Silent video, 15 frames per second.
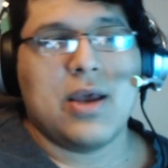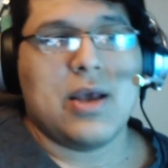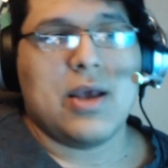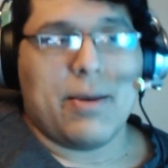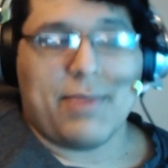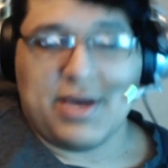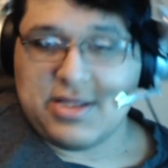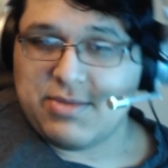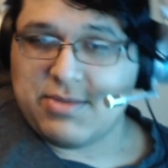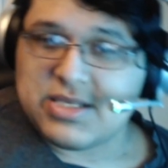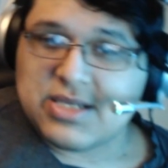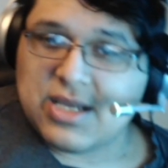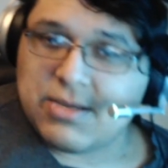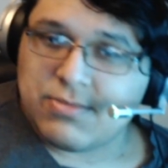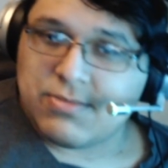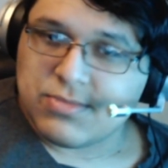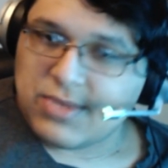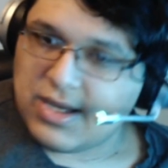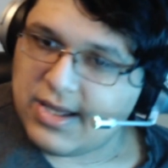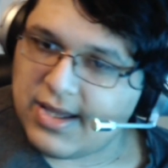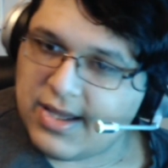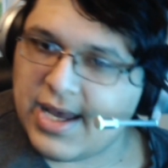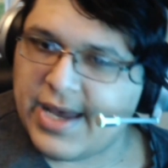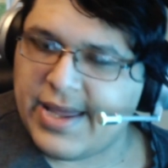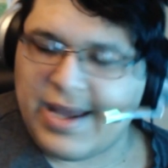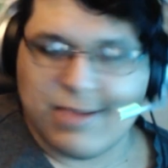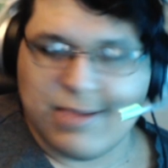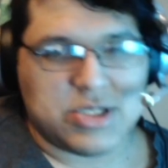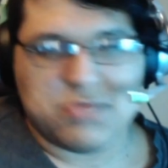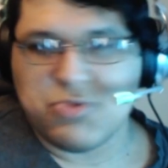But in the meantime,
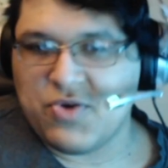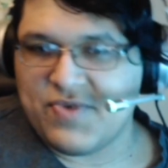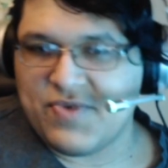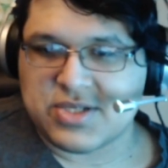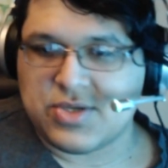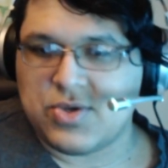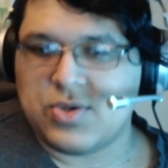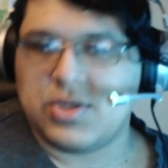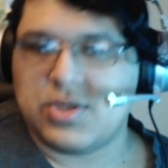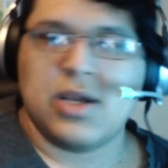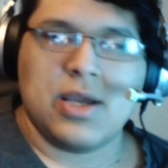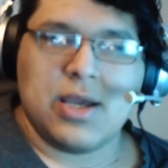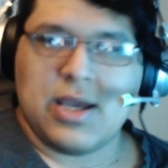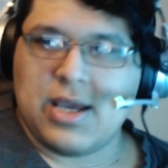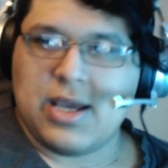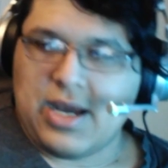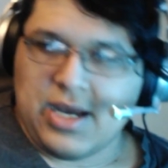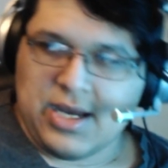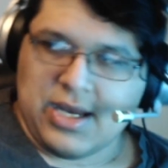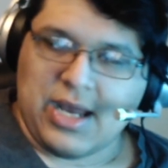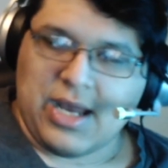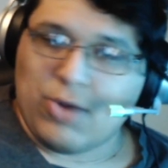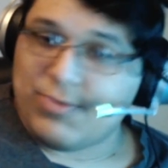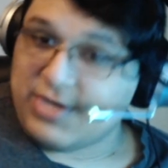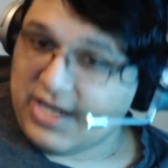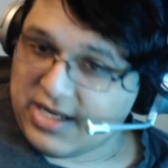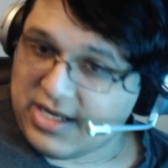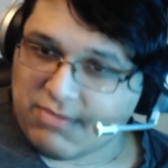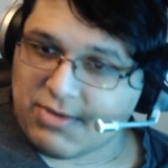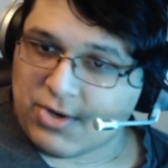I'm just moving soon. I'll be
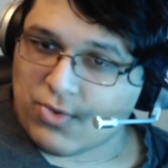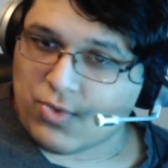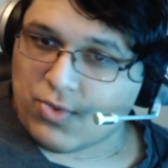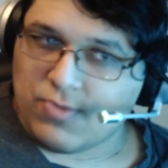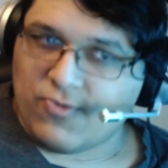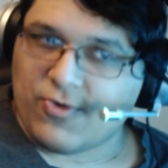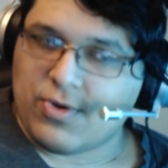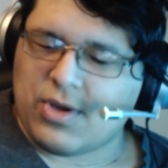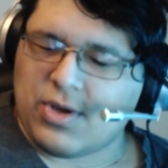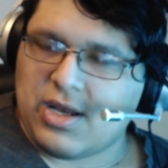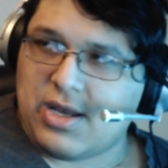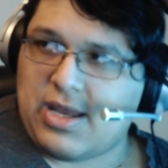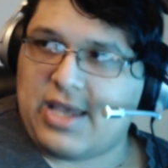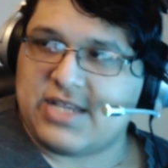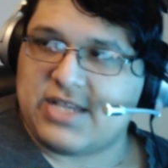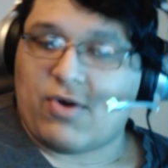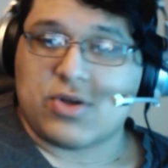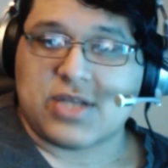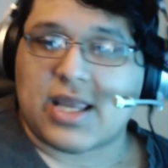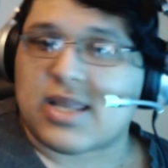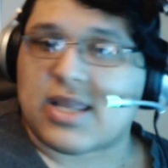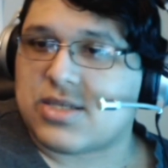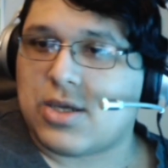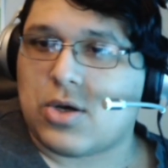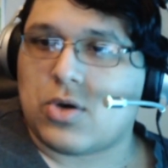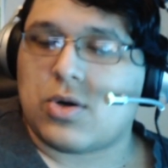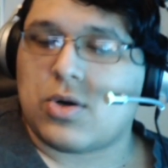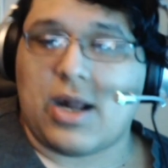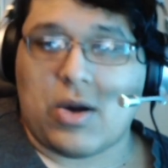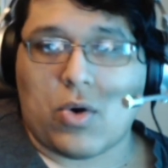getting a bigger room for as far as I can tell,
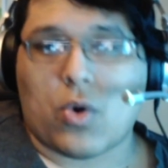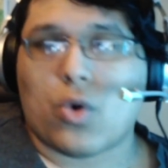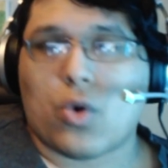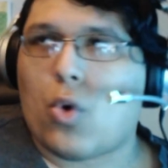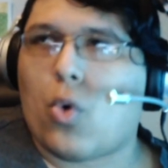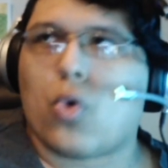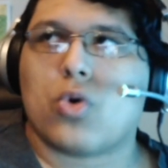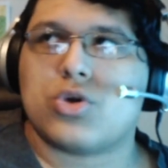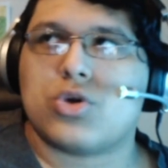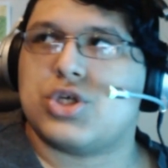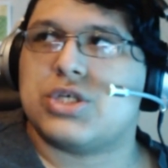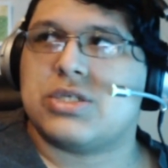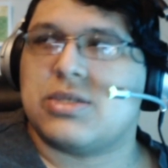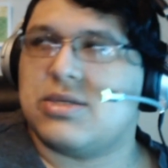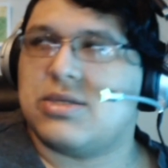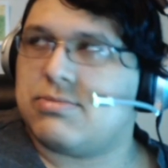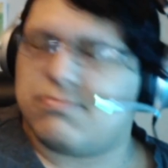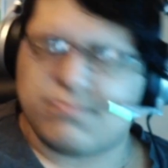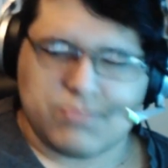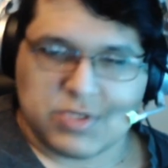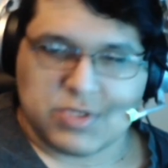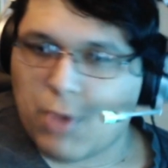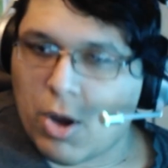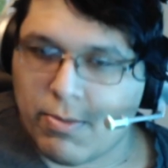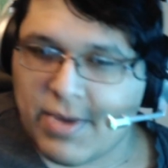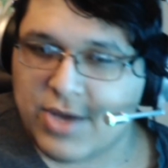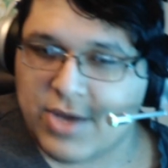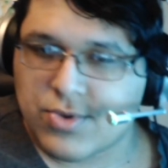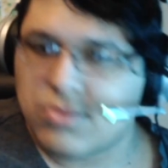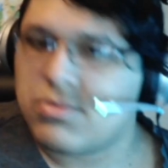or just small
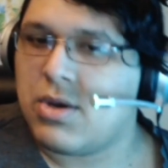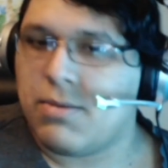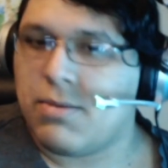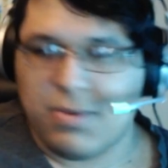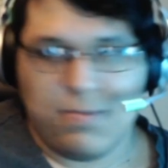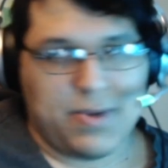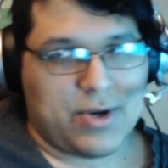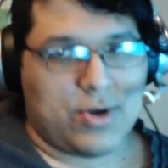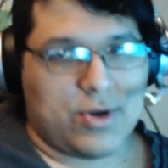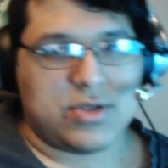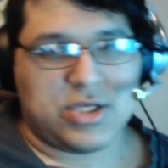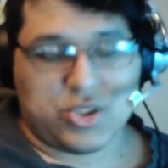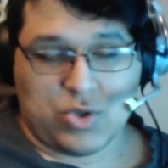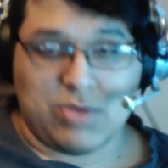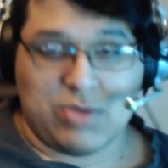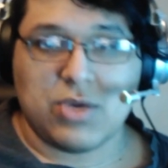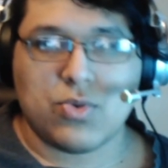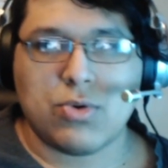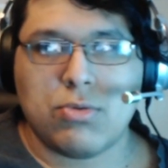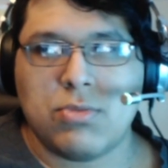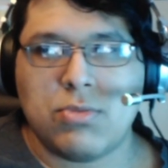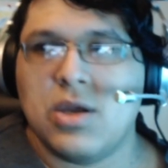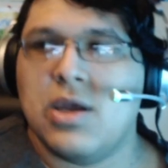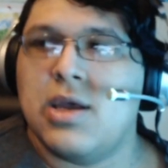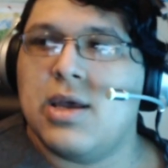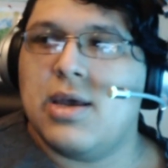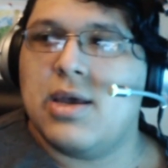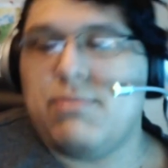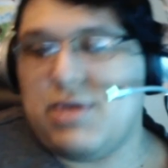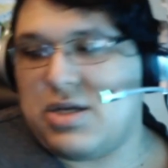bedroom but bigger streaming room
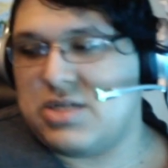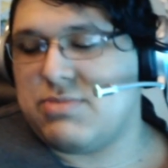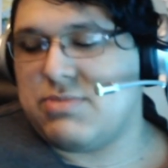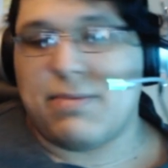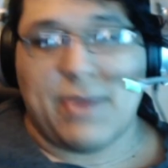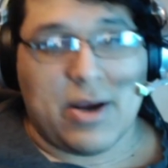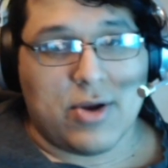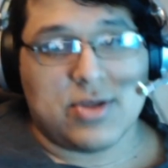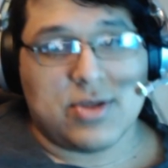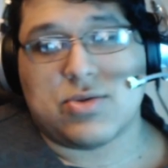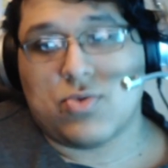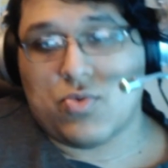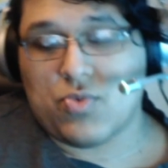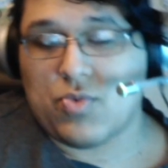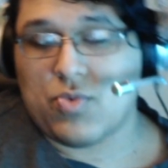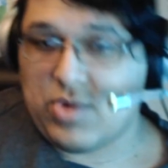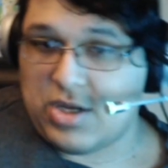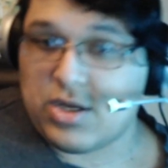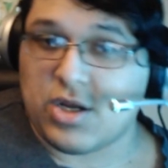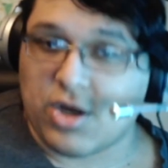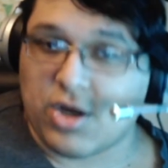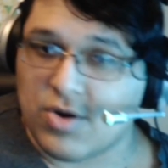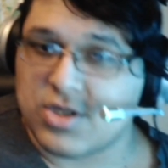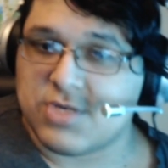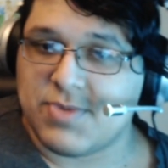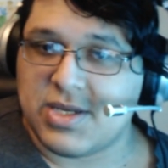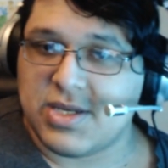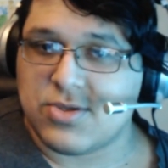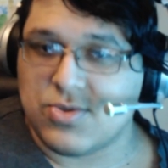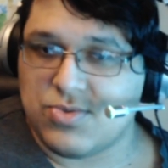because my parents encourage
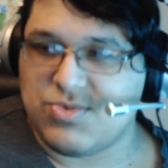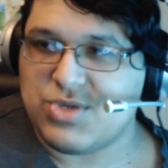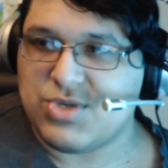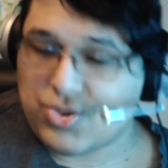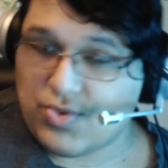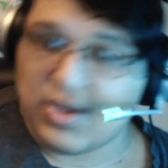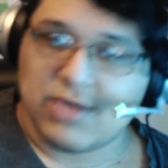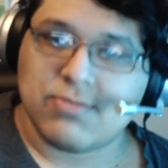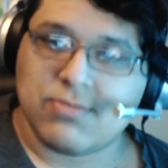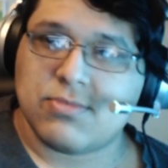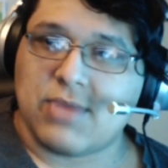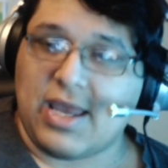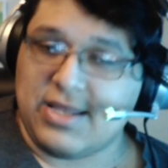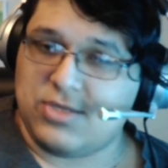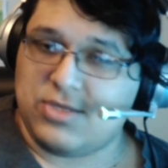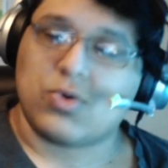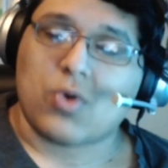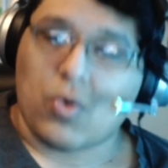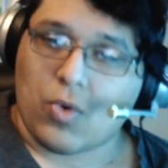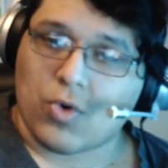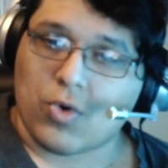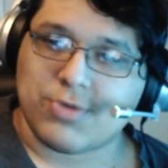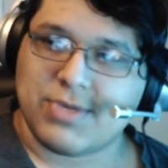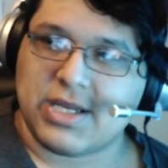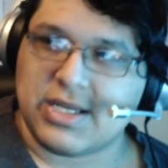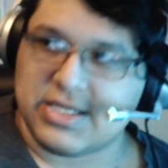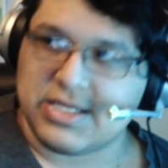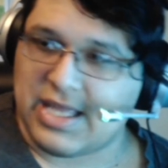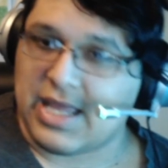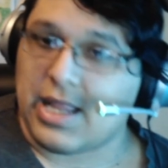me to stream and record
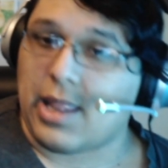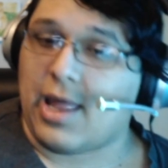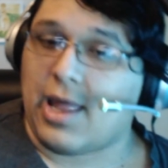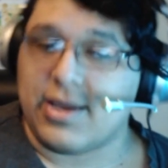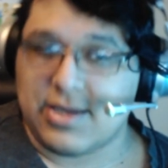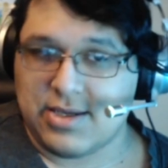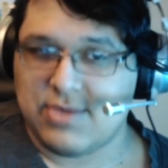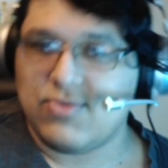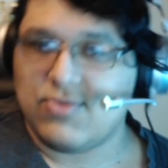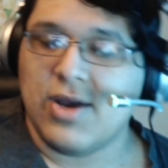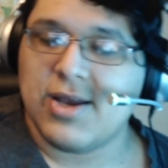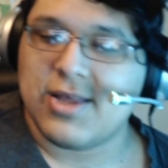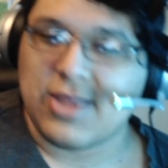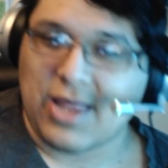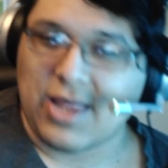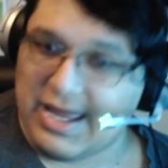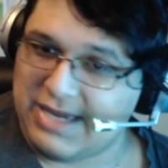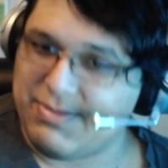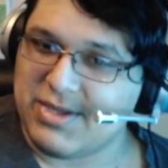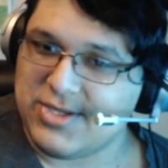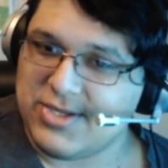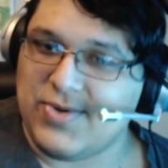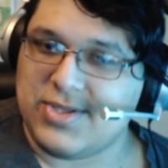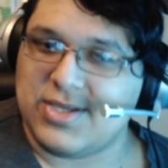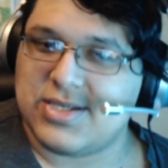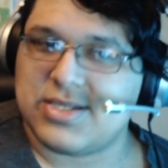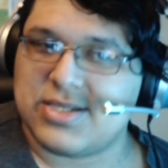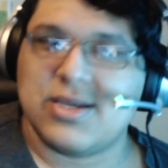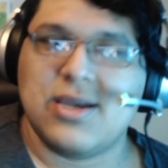because they like they like me doing this.